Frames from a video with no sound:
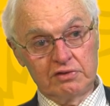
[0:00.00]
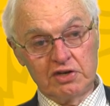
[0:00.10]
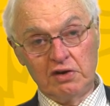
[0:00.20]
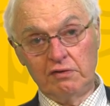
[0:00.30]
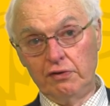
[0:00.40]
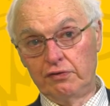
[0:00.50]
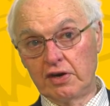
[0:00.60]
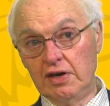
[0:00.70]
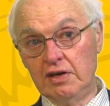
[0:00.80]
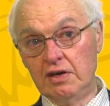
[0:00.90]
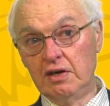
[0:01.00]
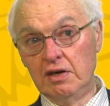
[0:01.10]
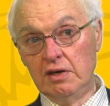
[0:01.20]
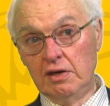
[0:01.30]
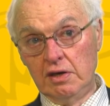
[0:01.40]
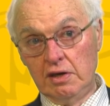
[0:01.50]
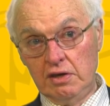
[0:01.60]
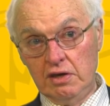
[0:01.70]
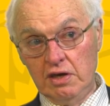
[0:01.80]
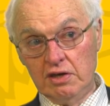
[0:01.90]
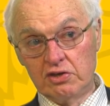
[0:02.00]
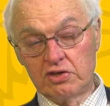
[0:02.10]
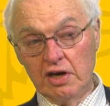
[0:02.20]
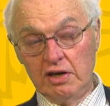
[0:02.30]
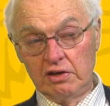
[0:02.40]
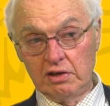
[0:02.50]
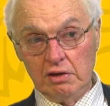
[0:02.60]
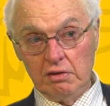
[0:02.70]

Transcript: 10 or 15 years. And